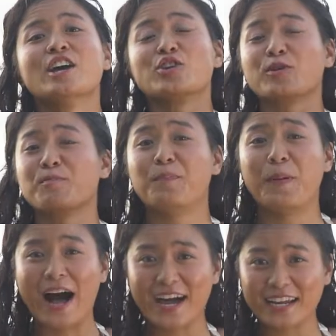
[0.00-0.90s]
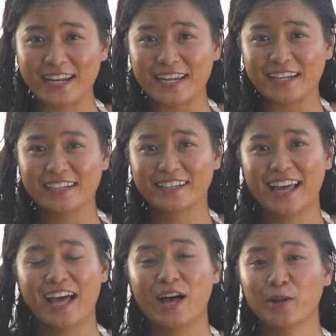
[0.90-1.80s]
your body
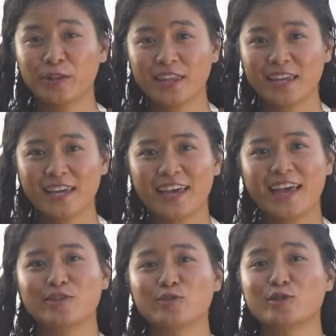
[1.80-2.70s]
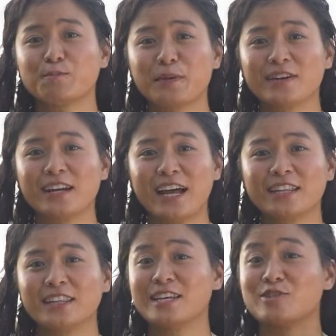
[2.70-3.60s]
healthy and your spirit
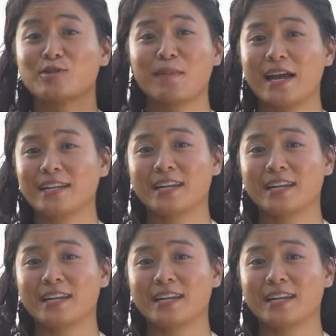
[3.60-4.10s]
healthy and your mind